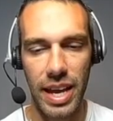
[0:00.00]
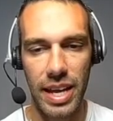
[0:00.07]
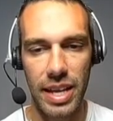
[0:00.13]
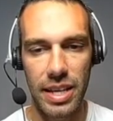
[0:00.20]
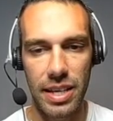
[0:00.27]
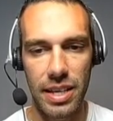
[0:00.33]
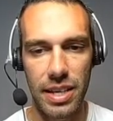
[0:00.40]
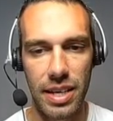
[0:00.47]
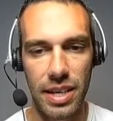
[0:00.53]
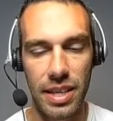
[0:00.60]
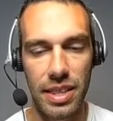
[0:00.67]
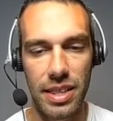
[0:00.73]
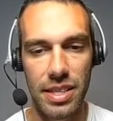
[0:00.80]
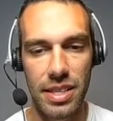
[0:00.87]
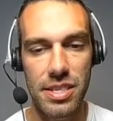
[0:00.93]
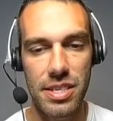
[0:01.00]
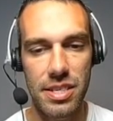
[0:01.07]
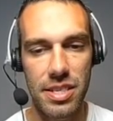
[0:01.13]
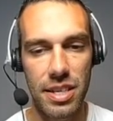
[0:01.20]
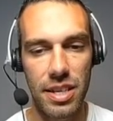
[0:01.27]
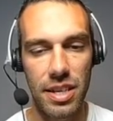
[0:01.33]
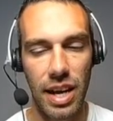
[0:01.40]
And
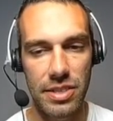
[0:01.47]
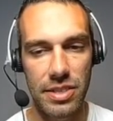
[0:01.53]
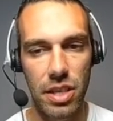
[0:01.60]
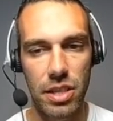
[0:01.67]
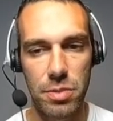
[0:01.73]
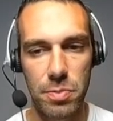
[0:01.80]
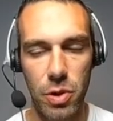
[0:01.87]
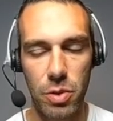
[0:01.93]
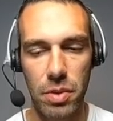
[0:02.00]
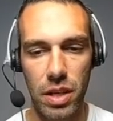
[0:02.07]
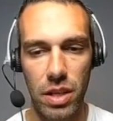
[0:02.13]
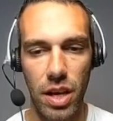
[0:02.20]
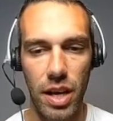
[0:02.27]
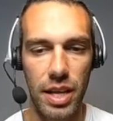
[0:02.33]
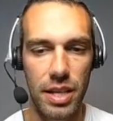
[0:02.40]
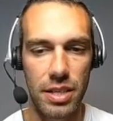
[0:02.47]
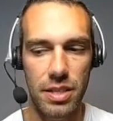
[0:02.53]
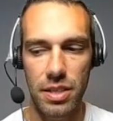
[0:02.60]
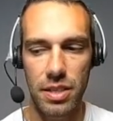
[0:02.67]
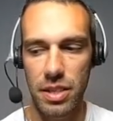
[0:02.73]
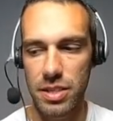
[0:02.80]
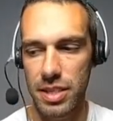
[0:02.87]
this is I saw this Pokemon a lot,
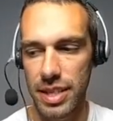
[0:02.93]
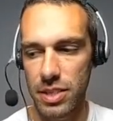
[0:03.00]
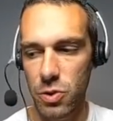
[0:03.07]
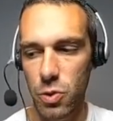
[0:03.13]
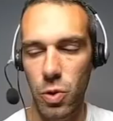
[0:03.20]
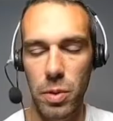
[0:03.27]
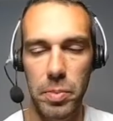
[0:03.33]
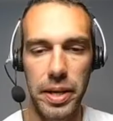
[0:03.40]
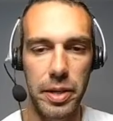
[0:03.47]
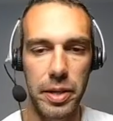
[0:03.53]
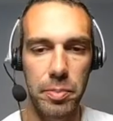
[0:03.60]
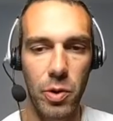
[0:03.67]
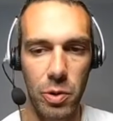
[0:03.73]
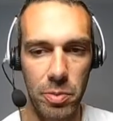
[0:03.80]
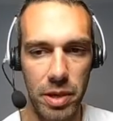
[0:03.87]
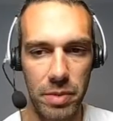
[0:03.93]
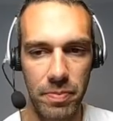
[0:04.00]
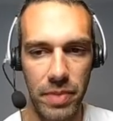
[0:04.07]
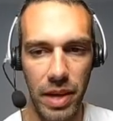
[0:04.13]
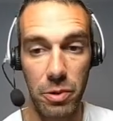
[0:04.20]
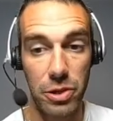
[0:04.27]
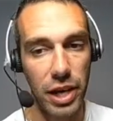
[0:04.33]
and it's a nice core breaker
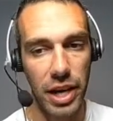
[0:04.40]
Pokemon.